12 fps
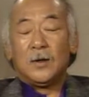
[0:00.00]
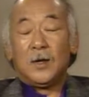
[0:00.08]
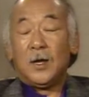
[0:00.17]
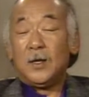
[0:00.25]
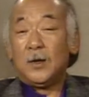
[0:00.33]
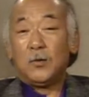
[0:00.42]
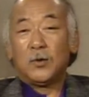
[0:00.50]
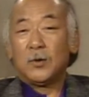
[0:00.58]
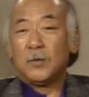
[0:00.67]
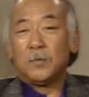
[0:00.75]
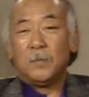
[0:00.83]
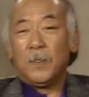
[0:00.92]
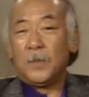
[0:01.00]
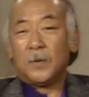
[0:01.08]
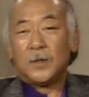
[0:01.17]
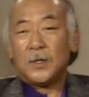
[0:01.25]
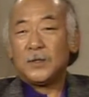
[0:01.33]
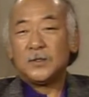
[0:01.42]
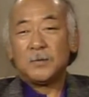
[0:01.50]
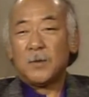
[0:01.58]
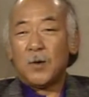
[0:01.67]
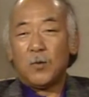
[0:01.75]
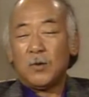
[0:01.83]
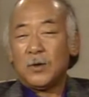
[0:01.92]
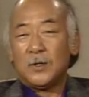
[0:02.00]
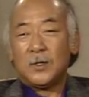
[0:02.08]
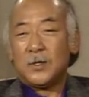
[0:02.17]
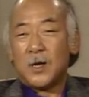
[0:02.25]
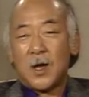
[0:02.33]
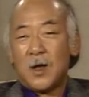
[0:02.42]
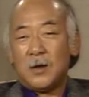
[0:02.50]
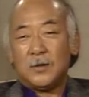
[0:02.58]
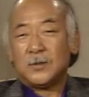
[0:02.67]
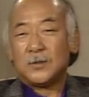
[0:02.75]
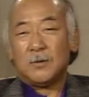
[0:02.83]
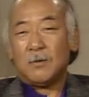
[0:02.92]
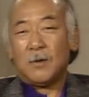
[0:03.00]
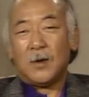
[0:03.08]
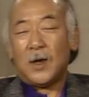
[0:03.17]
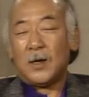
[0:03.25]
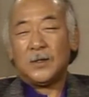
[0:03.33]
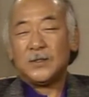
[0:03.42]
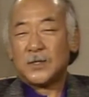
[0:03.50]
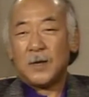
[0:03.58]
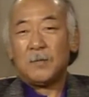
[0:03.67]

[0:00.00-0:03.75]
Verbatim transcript: hey, there were kids in my ward that died, so at least I